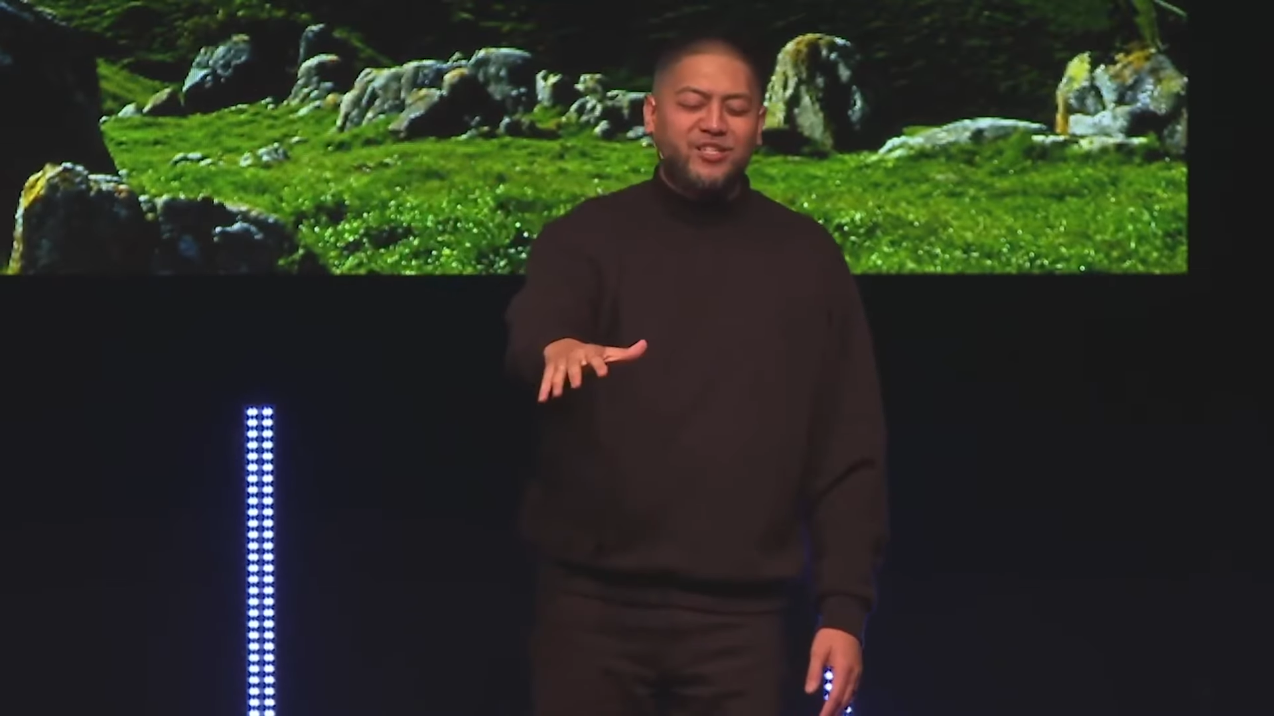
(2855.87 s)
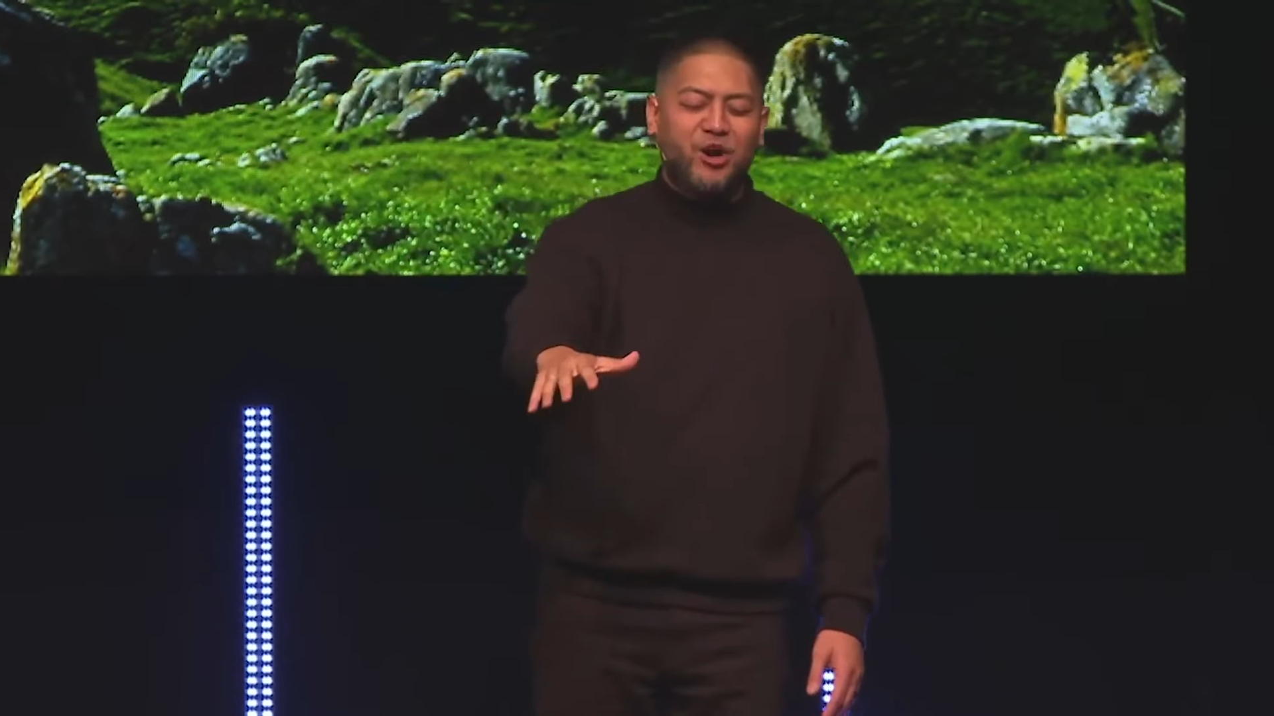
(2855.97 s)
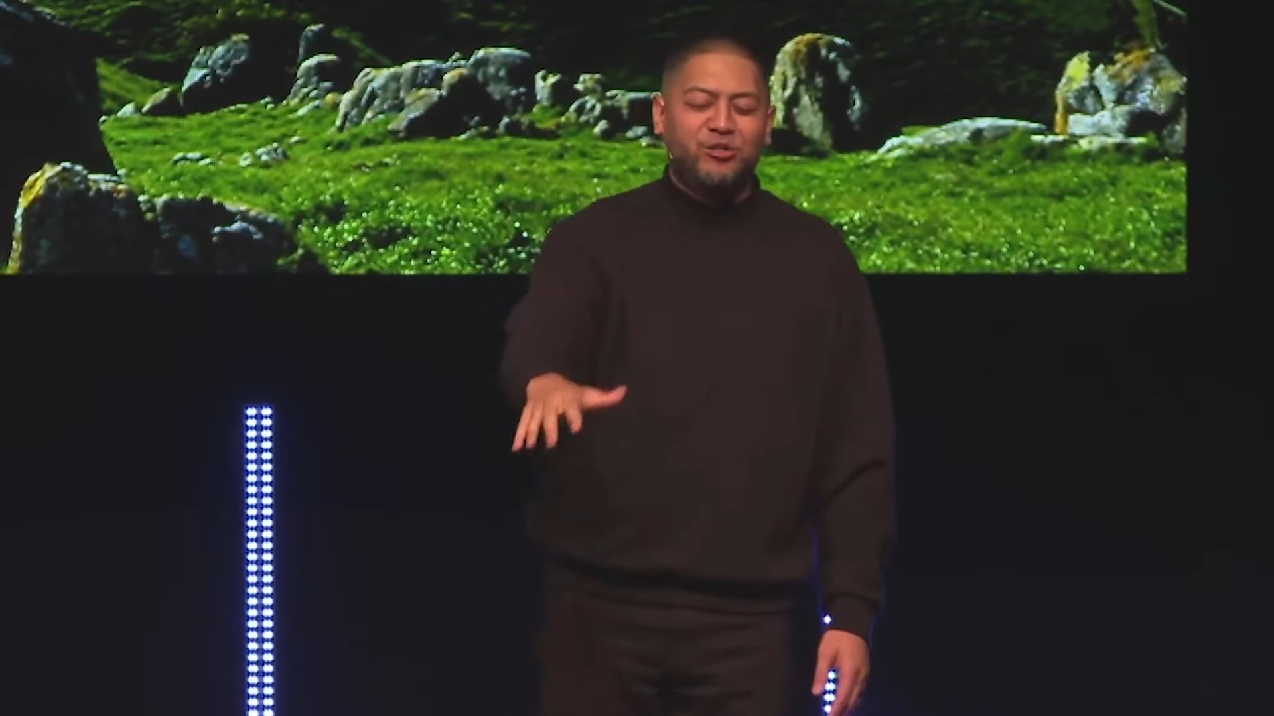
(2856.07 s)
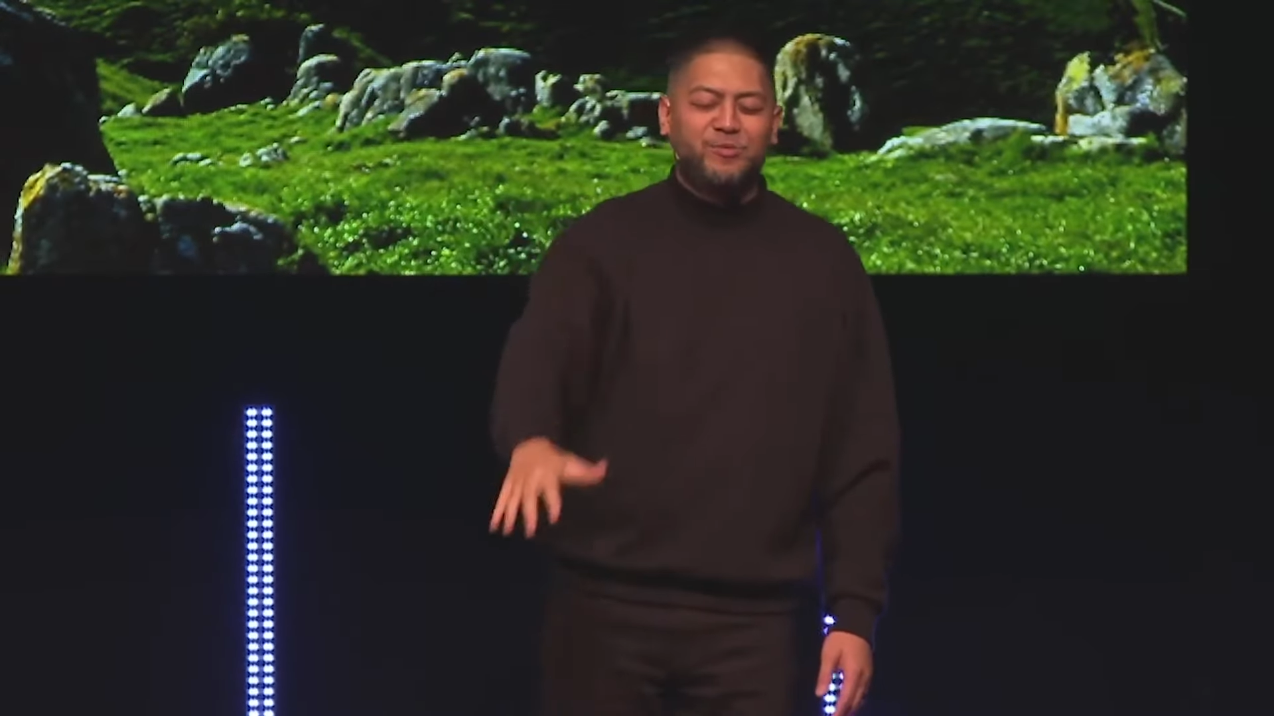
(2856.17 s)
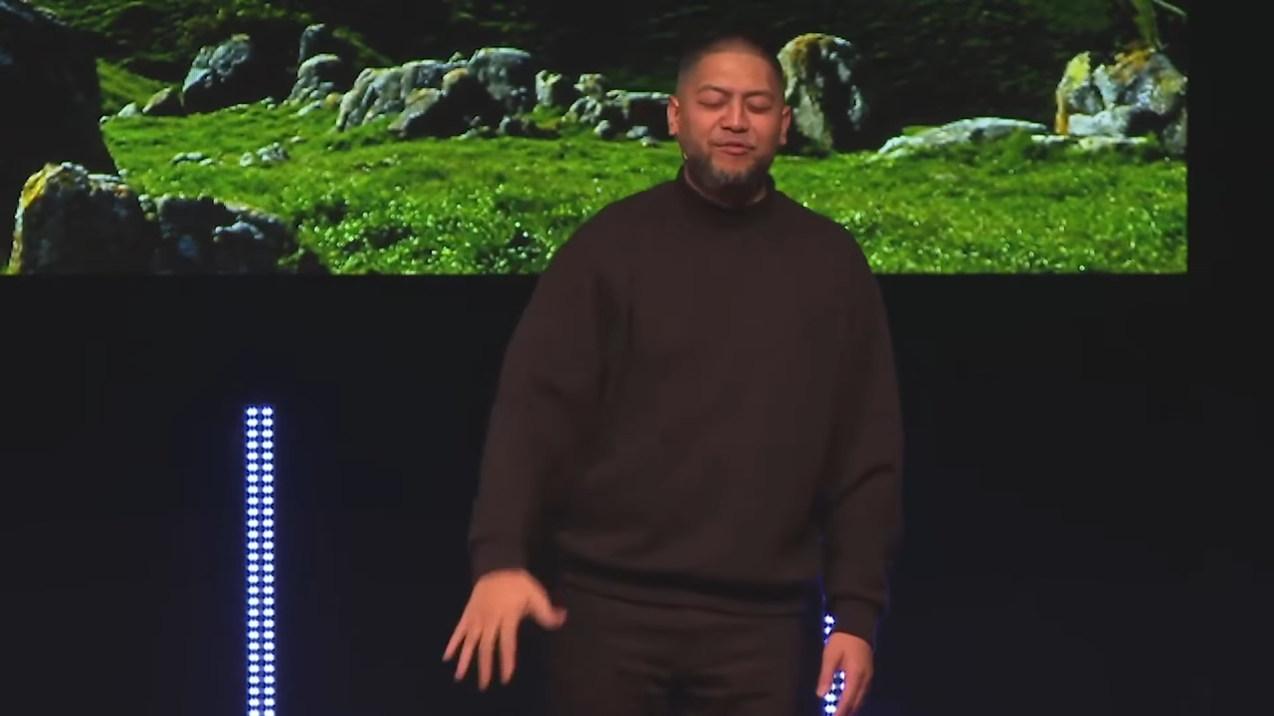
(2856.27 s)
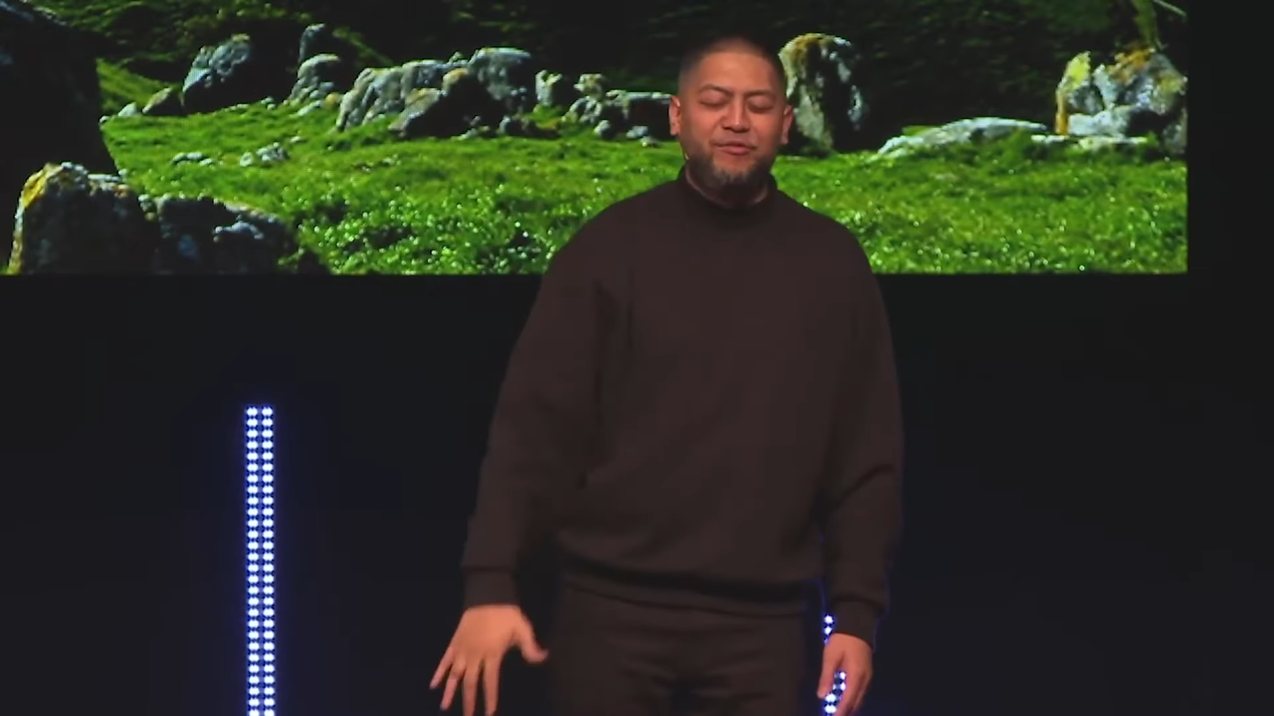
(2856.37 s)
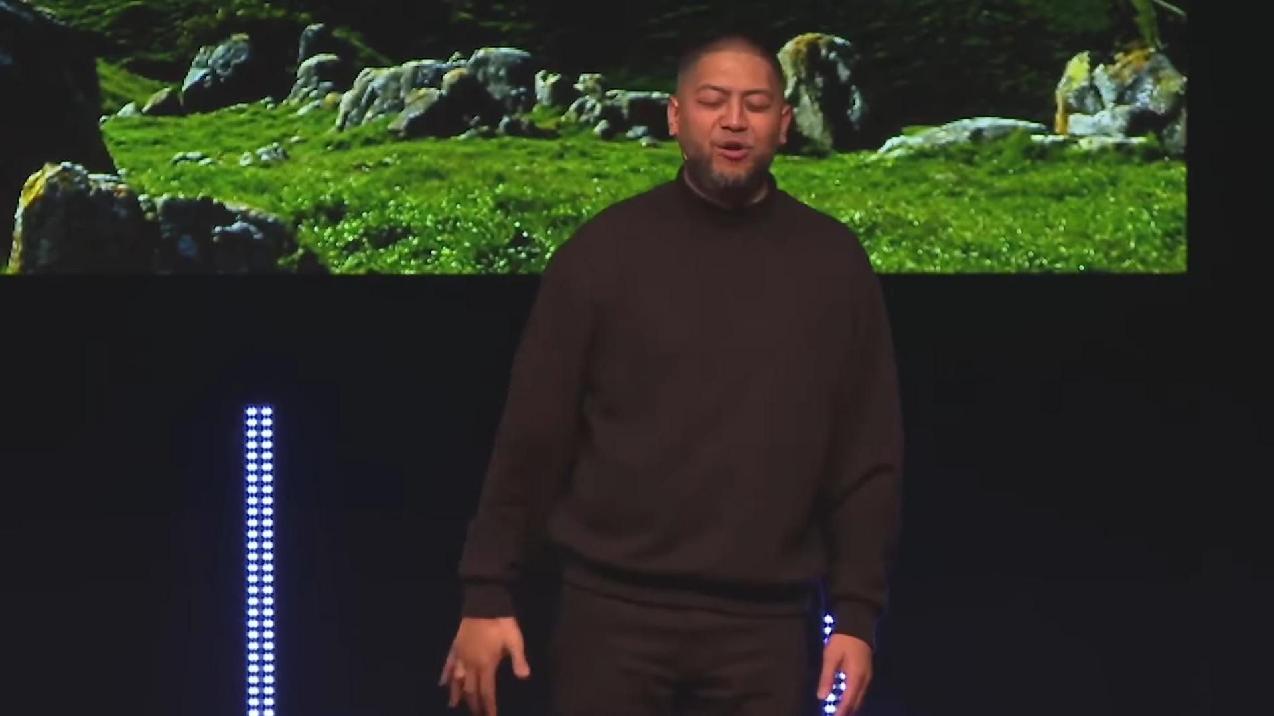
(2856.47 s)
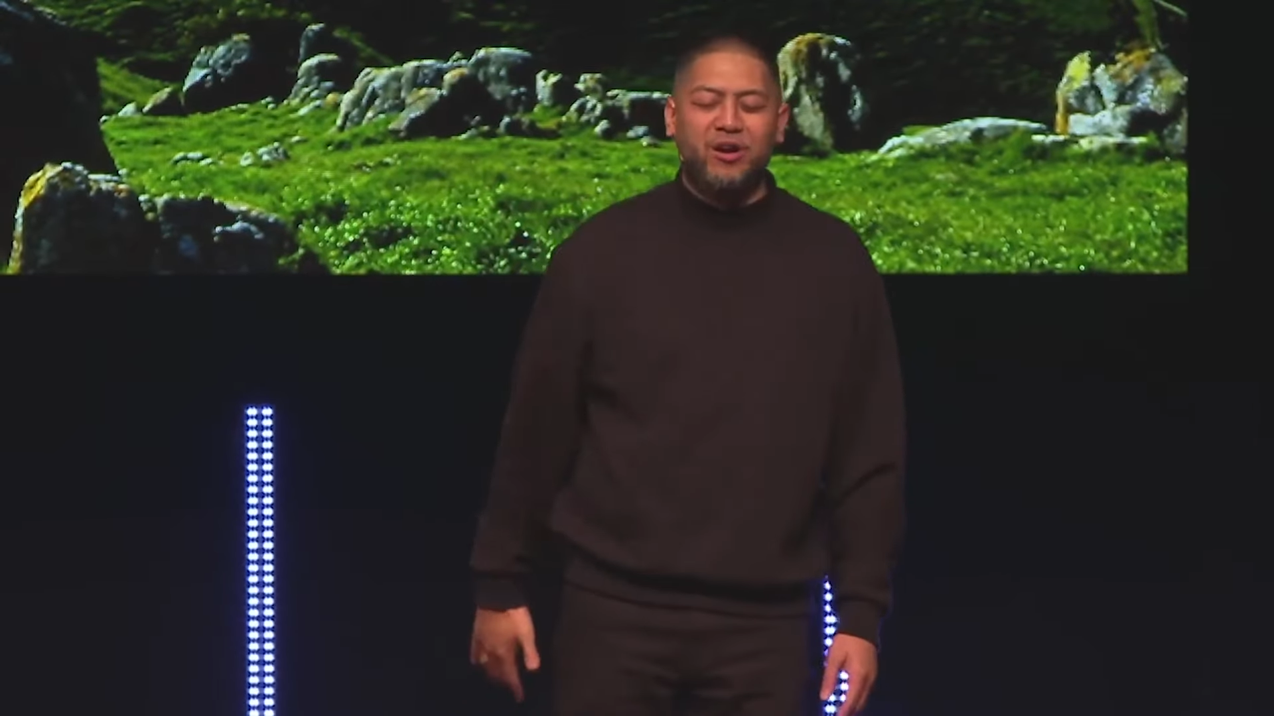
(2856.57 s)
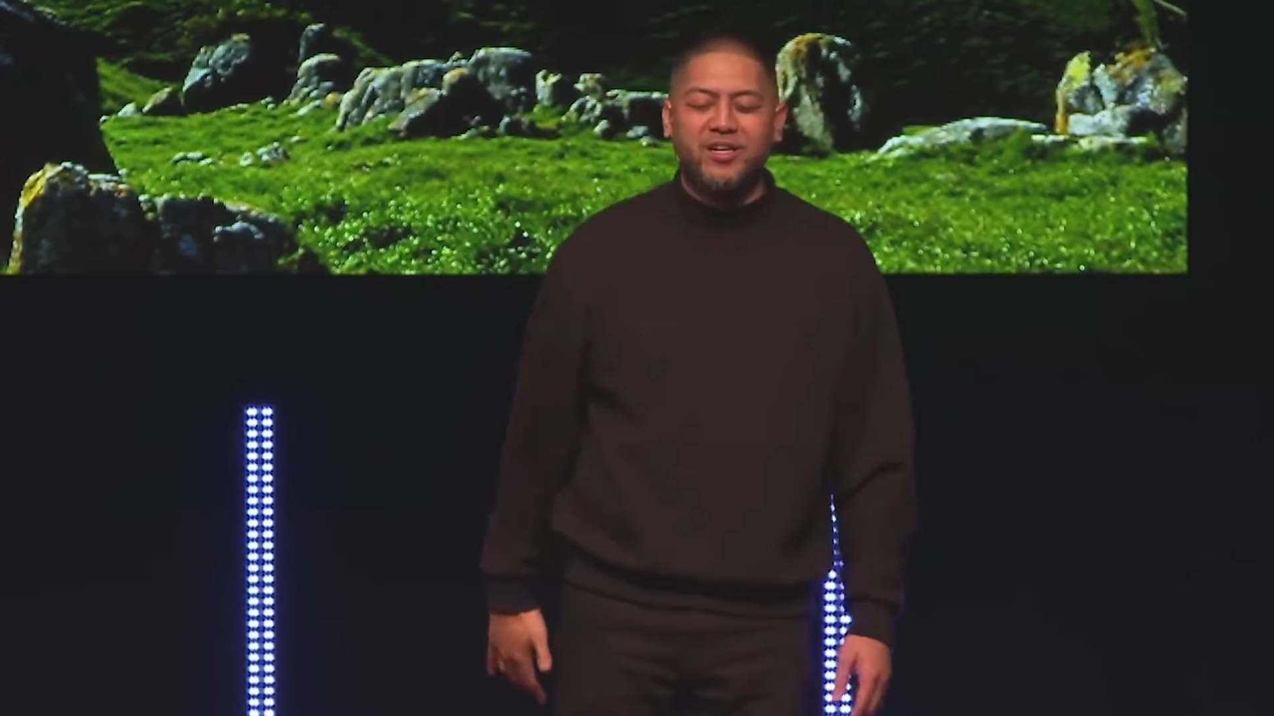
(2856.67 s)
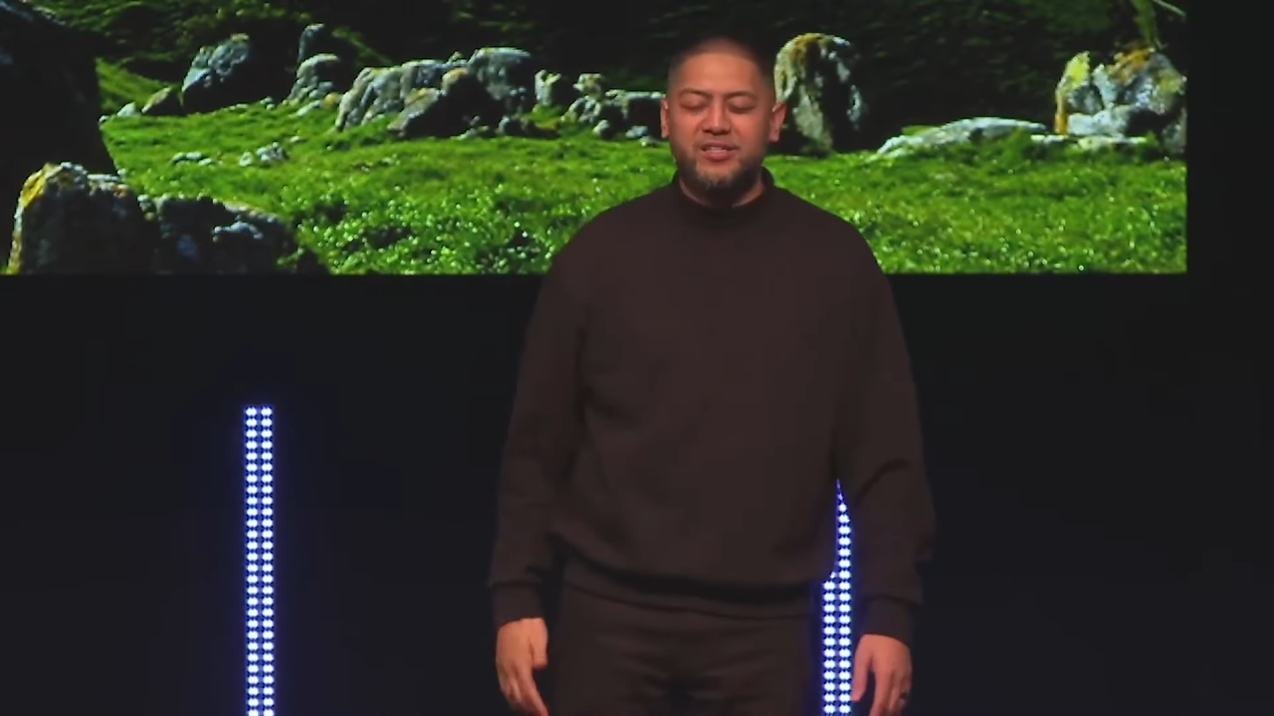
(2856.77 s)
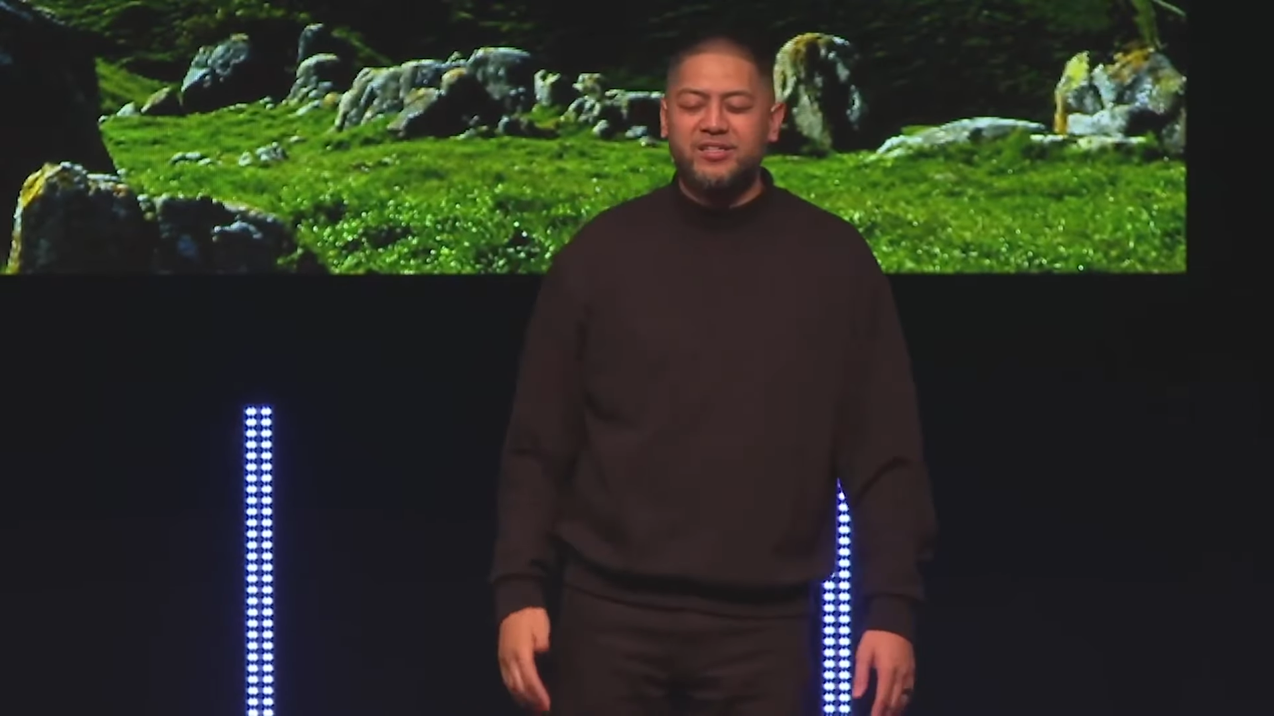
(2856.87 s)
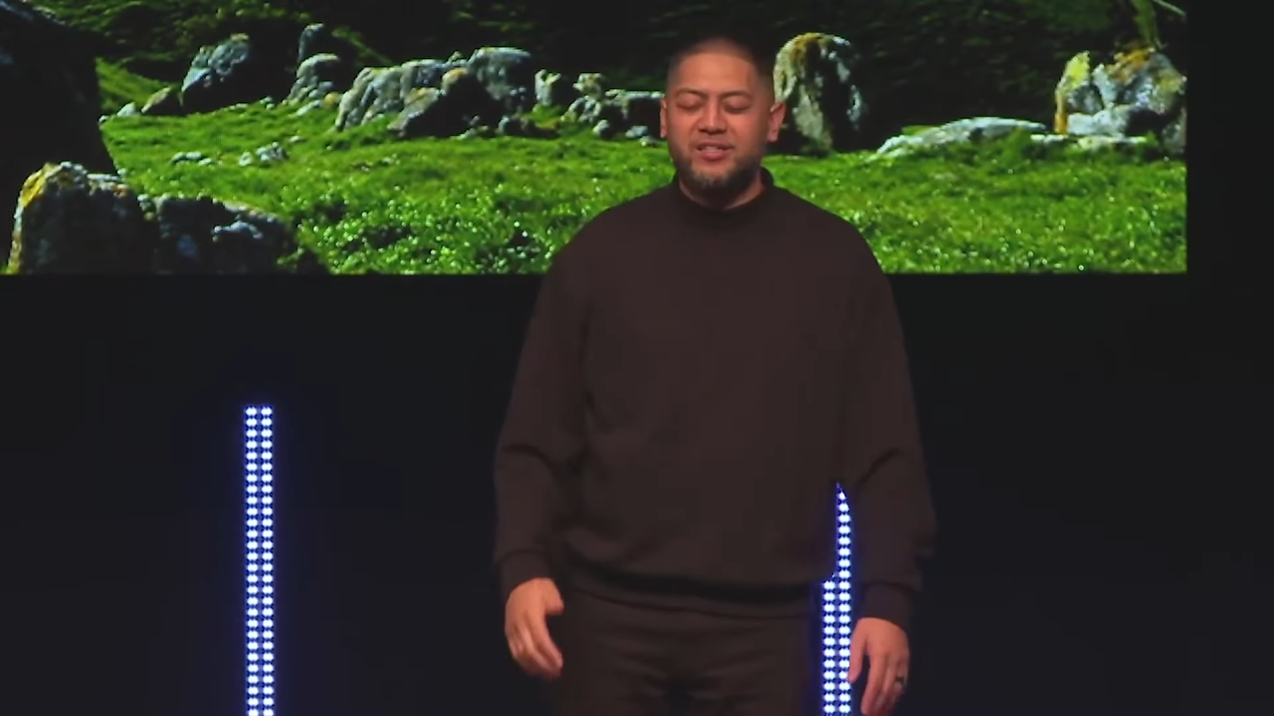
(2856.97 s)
goes before us.